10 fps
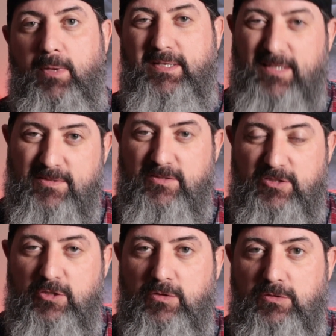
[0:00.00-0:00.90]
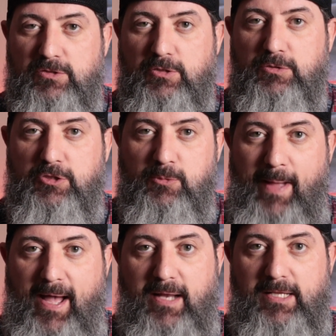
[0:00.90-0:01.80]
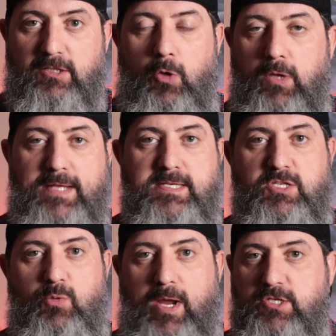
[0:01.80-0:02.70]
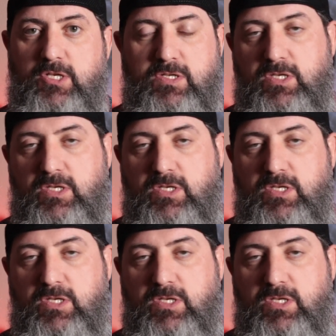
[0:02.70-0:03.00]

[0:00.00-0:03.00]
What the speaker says: it doesn't do too bad in low light situations.